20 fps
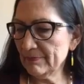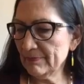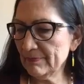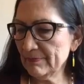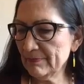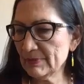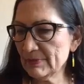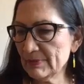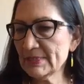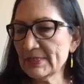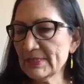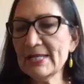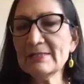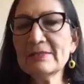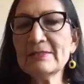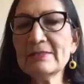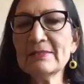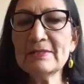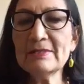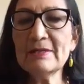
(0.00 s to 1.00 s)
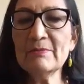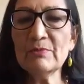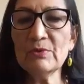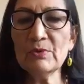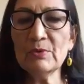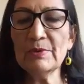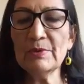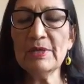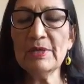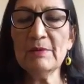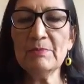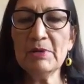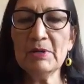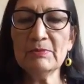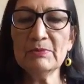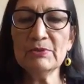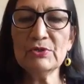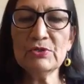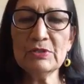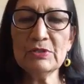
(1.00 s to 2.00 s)
it was last December when they
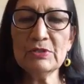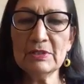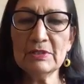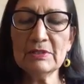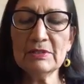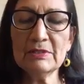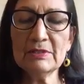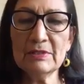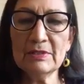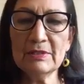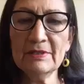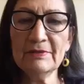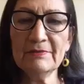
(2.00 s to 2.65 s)
published it.